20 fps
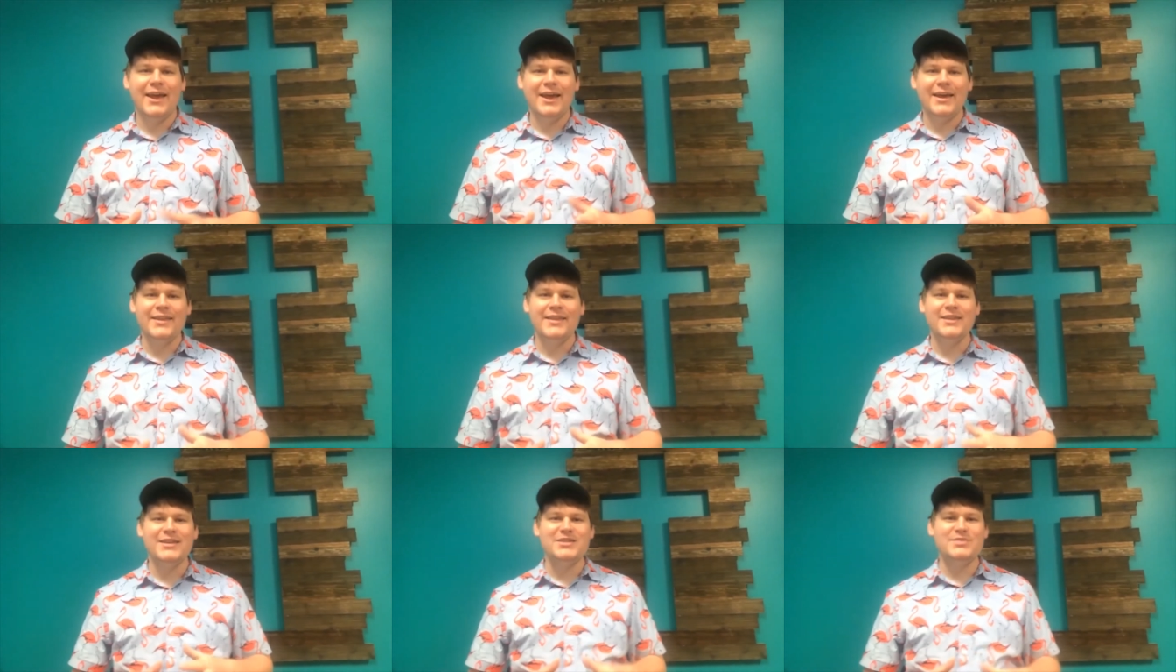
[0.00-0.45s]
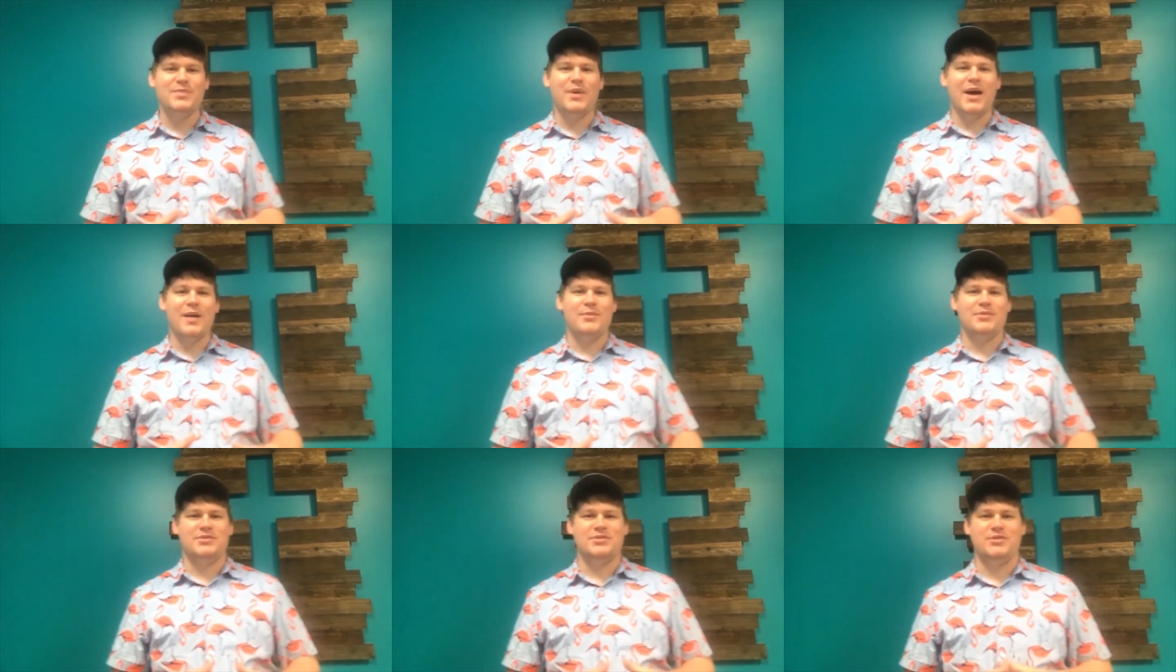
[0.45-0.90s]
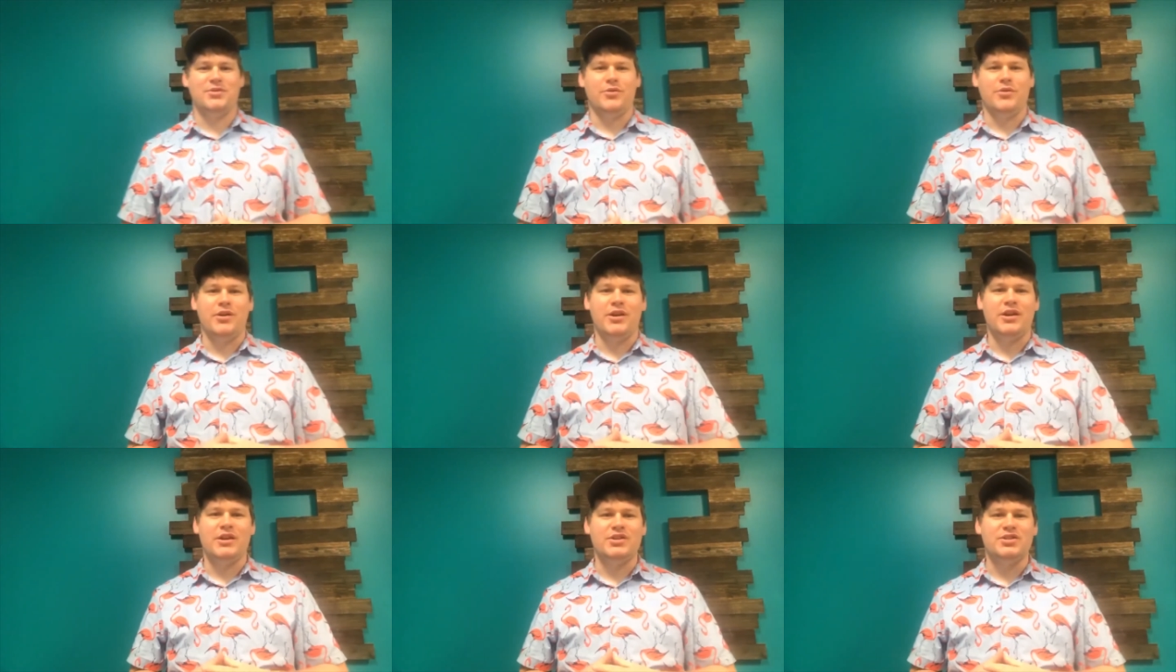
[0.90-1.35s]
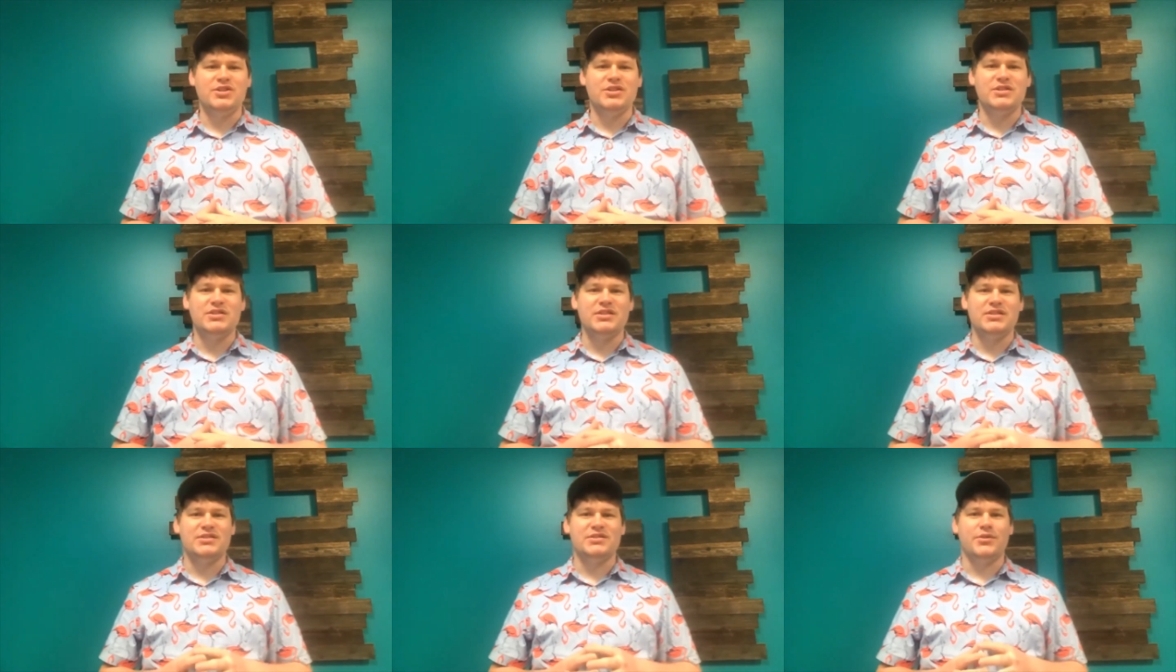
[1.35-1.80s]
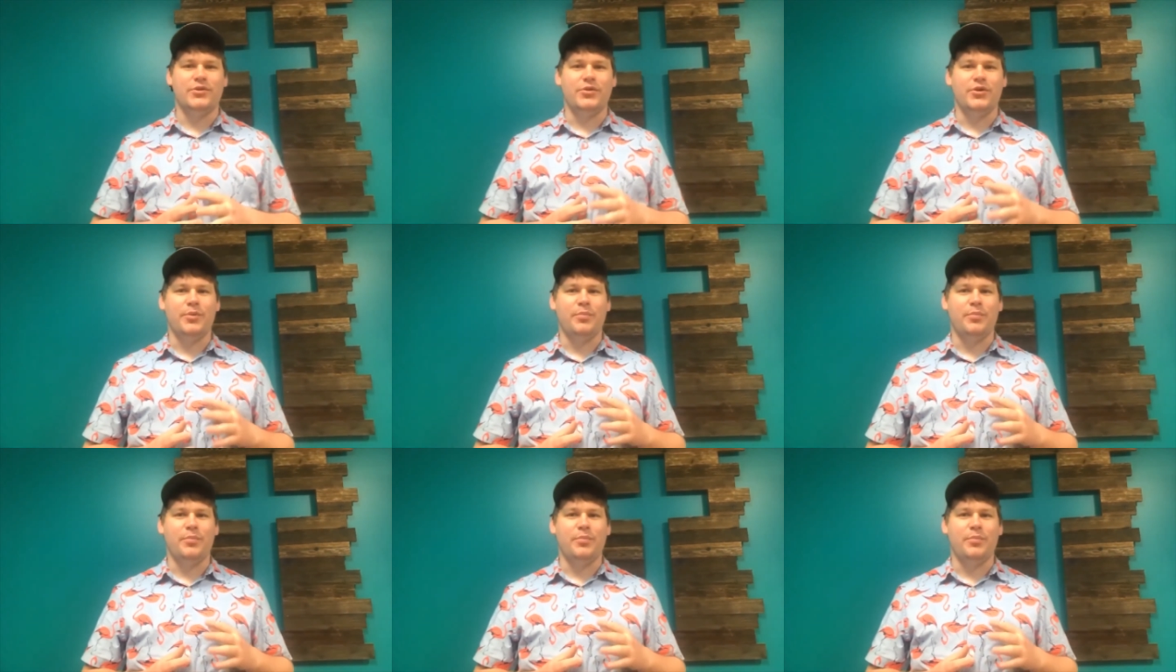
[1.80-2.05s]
In this Bible story, Jesus told a